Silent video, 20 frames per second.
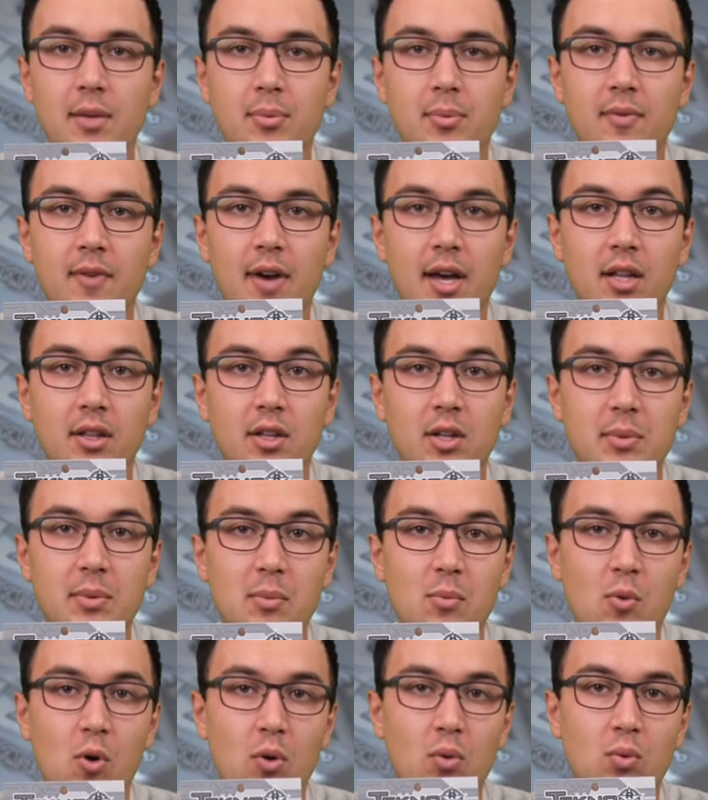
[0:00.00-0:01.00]
provide a little bit
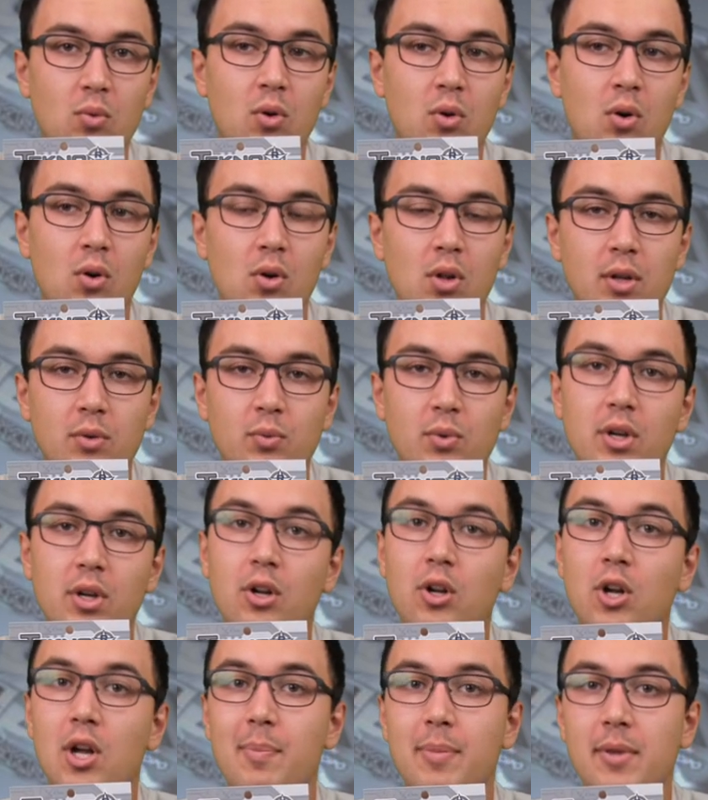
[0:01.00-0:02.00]
more roll and rear
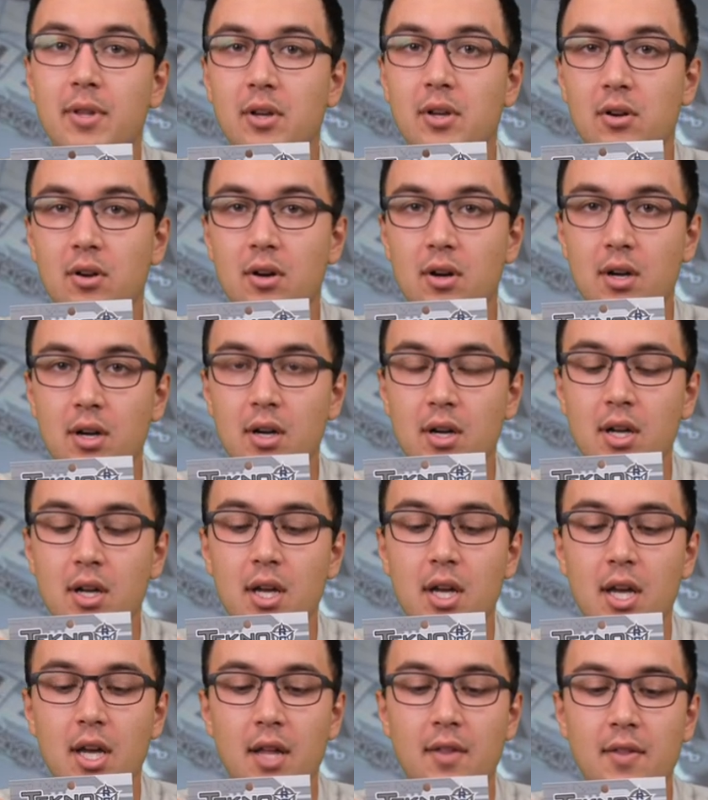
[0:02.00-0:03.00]
grip in the car.
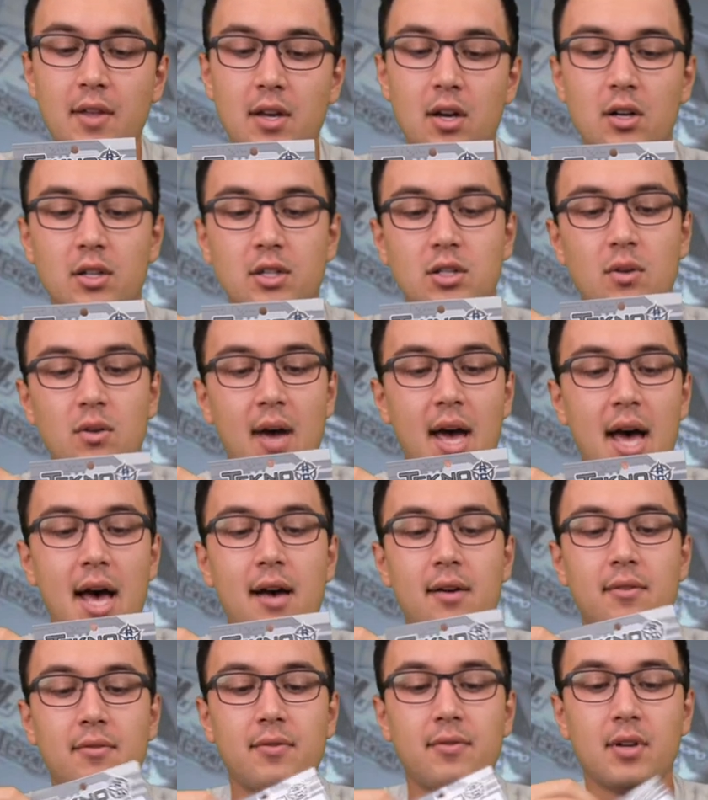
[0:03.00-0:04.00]
They also
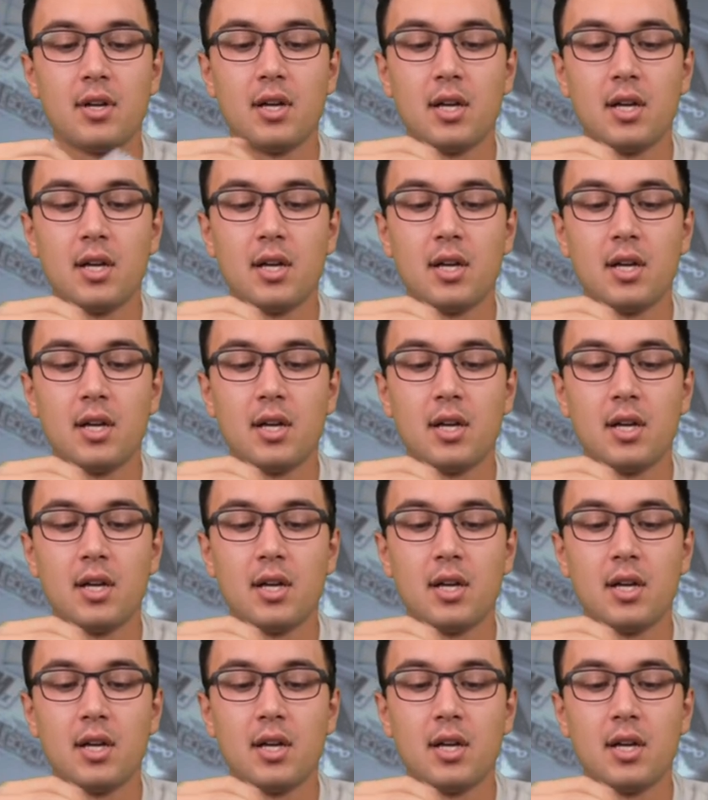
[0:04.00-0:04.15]
have